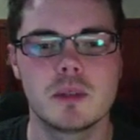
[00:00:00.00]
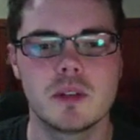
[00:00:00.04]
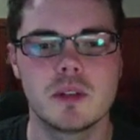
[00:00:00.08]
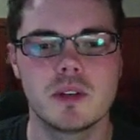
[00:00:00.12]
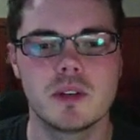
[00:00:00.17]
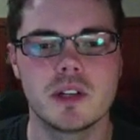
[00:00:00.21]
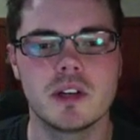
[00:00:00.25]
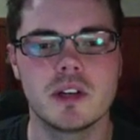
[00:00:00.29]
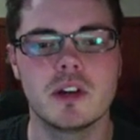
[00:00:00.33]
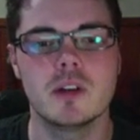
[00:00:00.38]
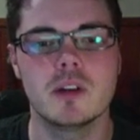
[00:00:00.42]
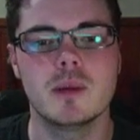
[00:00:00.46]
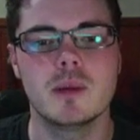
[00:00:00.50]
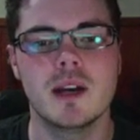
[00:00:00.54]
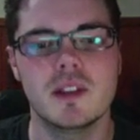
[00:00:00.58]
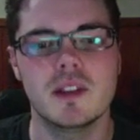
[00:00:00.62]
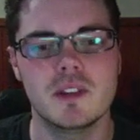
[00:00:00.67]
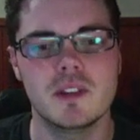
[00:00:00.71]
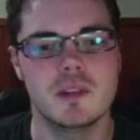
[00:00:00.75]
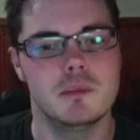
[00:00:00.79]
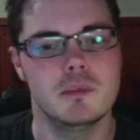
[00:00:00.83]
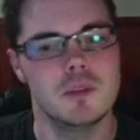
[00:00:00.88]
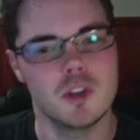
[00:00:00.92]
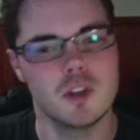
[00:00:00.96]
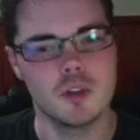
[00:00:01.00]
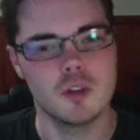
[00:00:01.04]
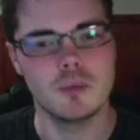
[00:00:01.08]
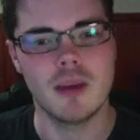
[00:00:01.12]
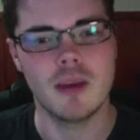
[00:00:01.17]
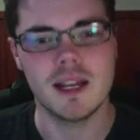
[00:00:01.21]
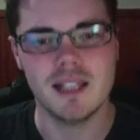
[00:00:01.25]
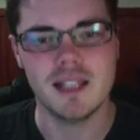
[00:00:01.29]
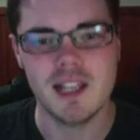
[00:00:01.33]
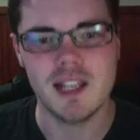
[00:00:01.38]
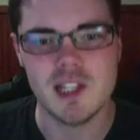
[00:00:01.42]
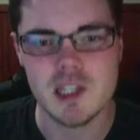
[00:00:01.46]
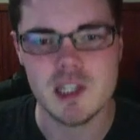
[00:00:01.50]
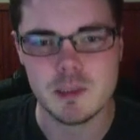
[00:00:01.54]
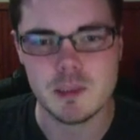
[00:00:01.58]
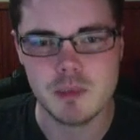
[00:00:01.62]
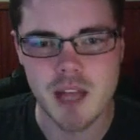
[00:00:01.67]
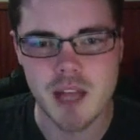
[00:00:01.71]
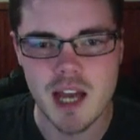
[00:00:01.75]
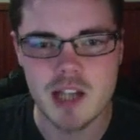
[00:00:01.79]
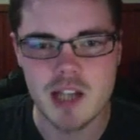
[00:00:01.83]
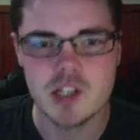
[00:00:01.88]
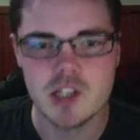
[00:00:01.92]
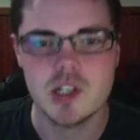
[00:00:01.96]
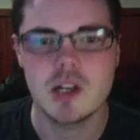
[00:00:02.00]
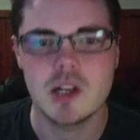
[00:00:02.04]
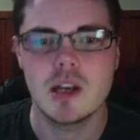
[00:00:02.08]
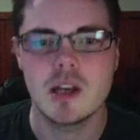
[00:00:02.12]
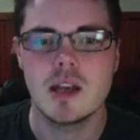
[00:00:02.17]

already heard about the new melee Splash,